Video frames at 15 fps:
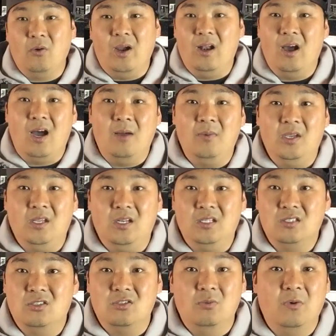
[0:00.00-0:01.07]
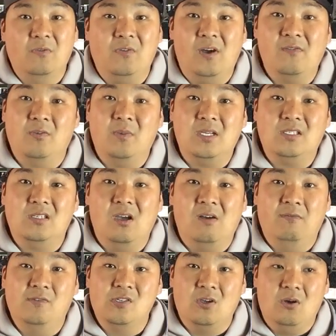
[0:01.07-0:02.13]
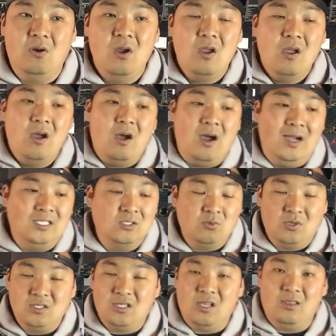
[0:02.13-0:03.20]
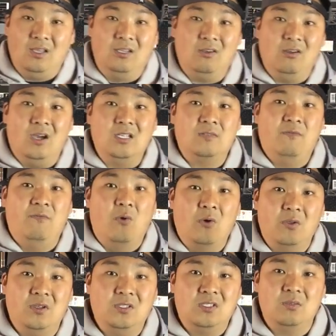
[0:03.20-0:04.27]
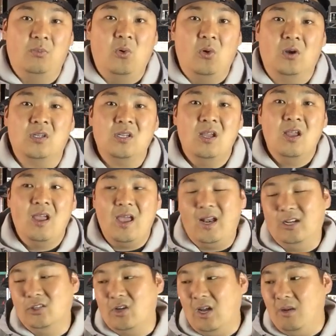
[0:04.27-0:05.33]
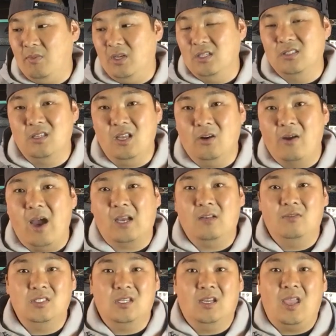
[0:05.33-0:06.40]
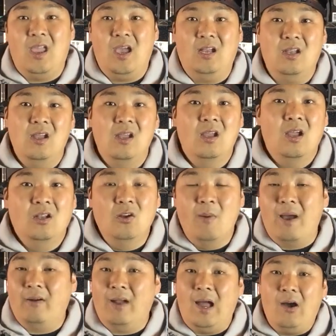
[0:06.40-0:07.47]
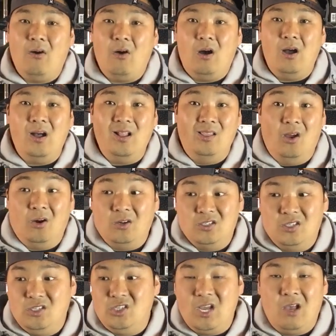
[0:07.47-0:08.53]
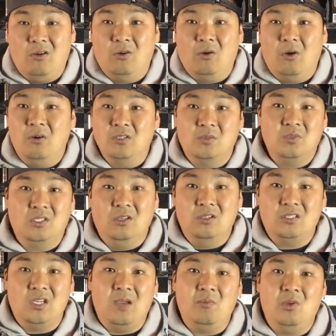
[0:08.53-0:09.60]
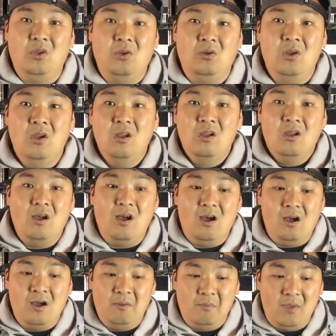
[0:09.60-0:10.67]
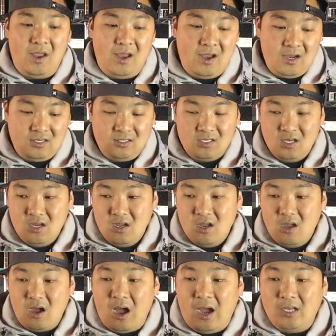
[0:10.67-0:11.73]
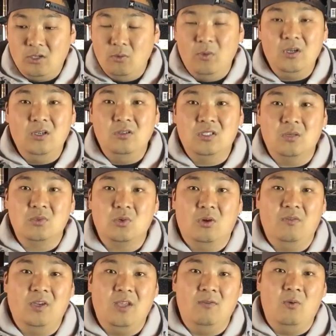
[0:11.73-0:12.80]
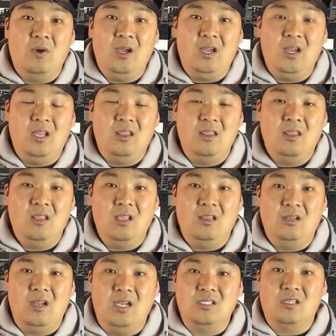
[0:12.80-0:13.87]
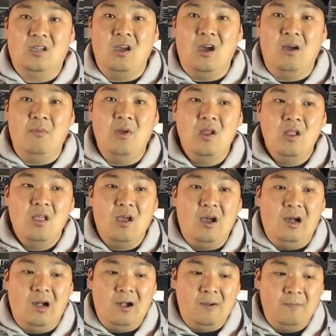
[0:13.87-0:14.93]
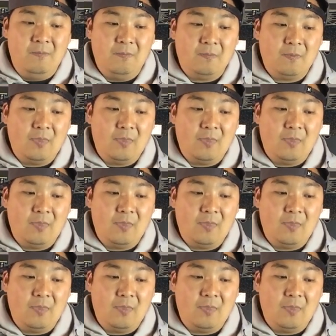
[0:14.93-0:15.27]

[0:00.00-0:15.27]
great hobby, and it's super fun for myself, so I just want to say thank you guys for this support, and I'll try to be as interactive as I can. No matter how large the channel grows, I'm still the same dude. And I do want to do some sort of a giveaway in the days to come. And